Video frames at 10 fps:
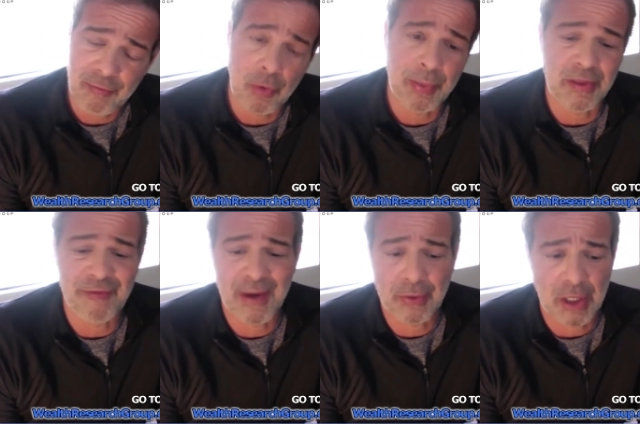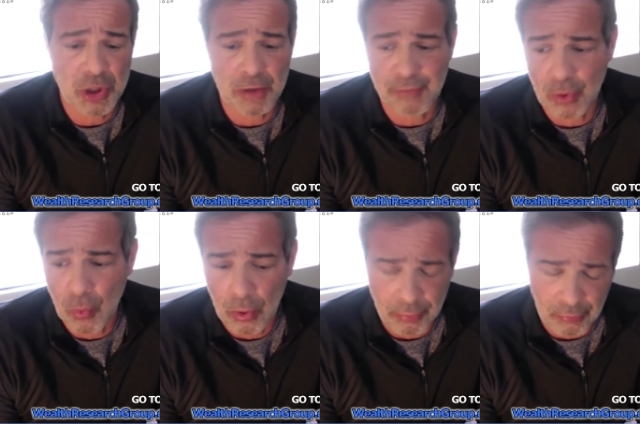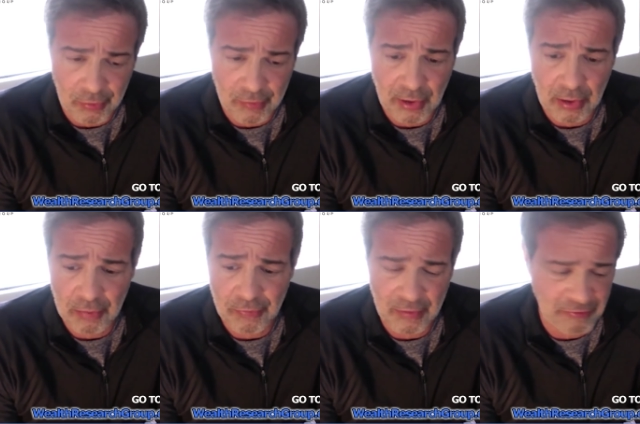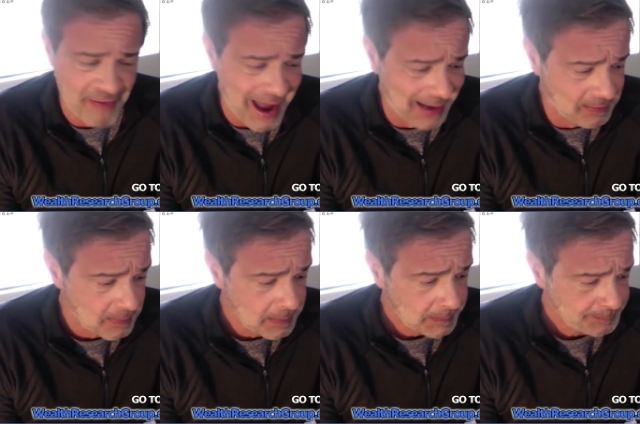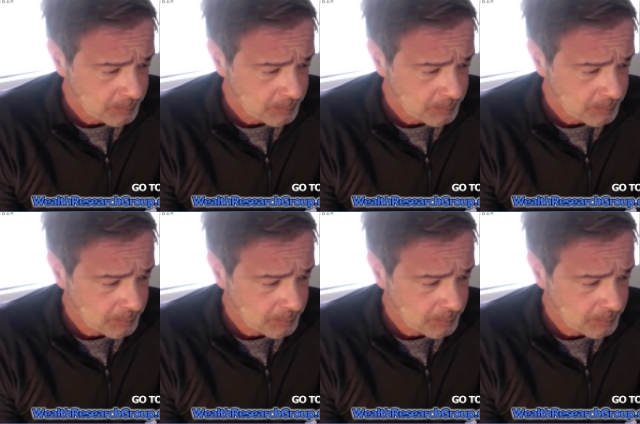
believe will be the foundation of a new world reserve currency. In fact,